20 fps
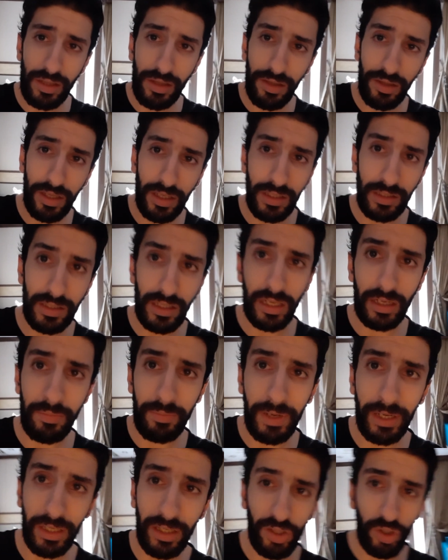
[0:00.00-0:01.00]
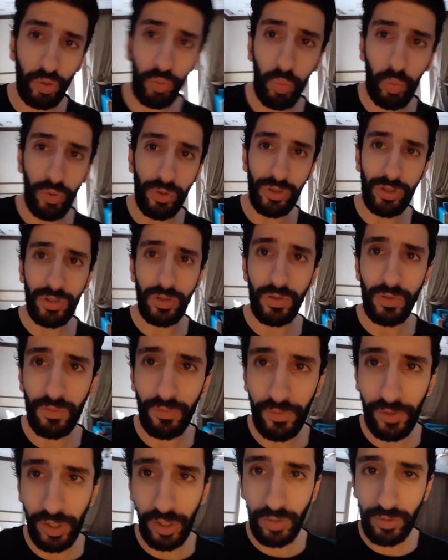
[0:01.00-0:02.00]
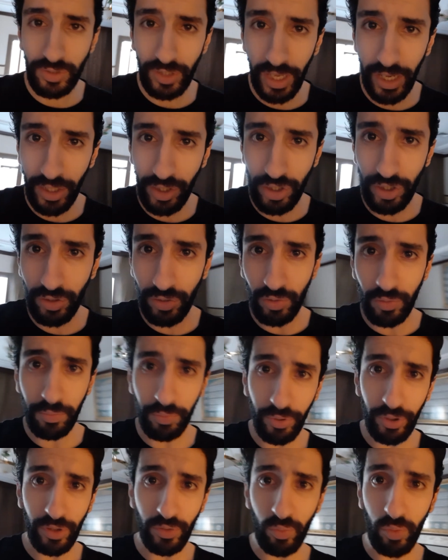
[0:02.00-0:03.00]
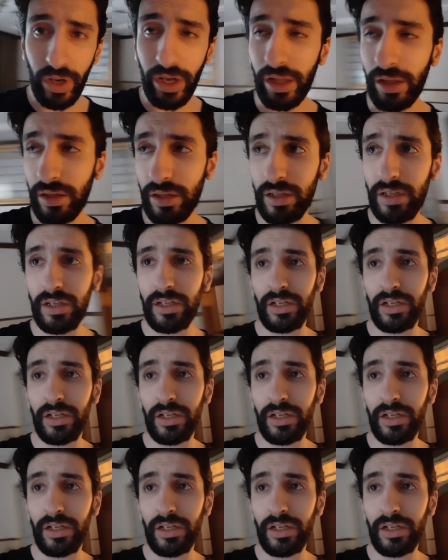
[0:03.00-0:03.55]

Things like my Guild Wars two videos, I actually do pretty well.